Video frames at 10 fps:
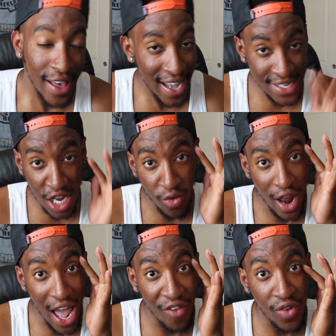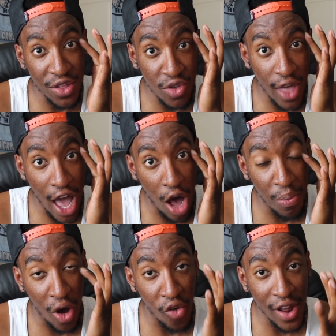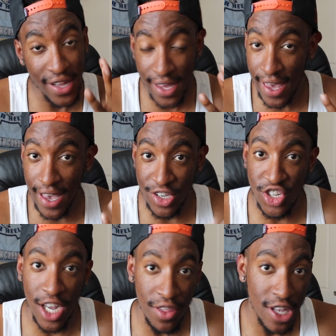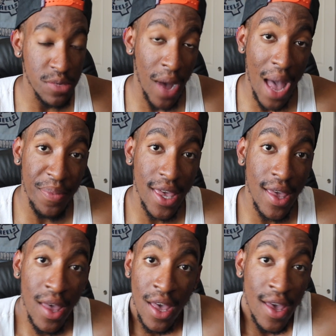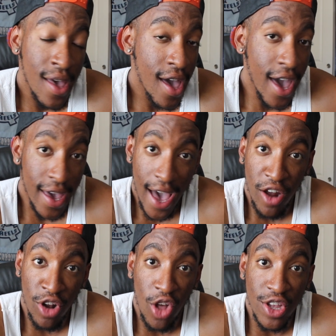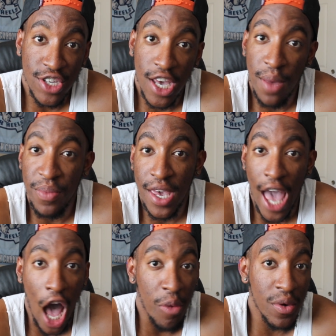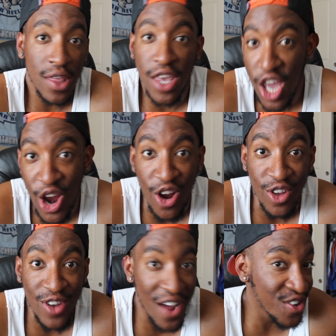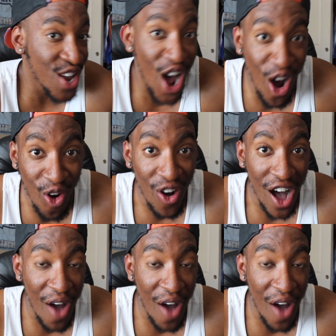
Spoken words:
Like I said, we're halfway through the album already, and shit, this might be, hey, I don't know, this could be album of the year. You never know.